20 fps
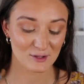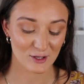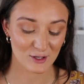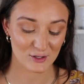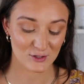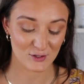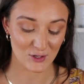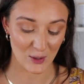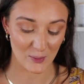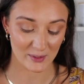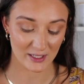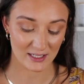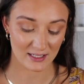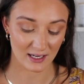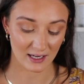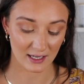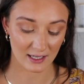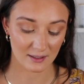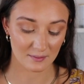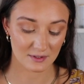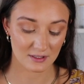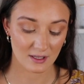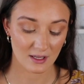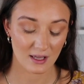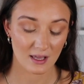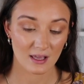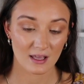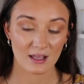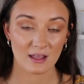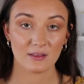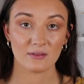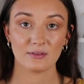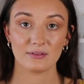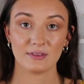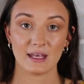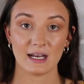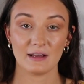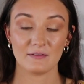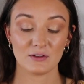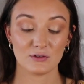look, so many times
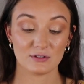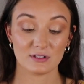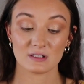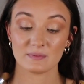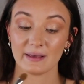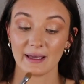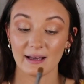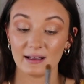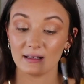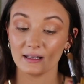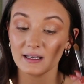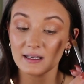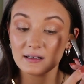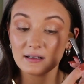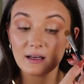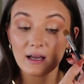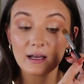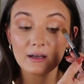that I've used this palette.